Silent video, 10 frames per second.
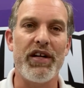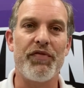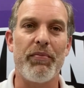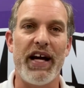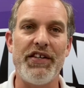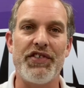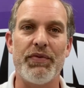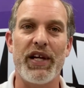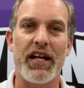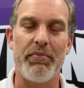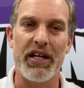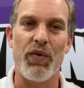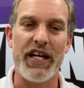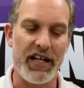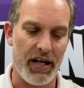information. We got a big
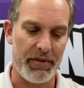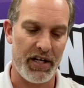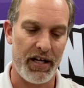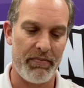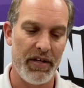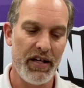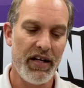week coming up.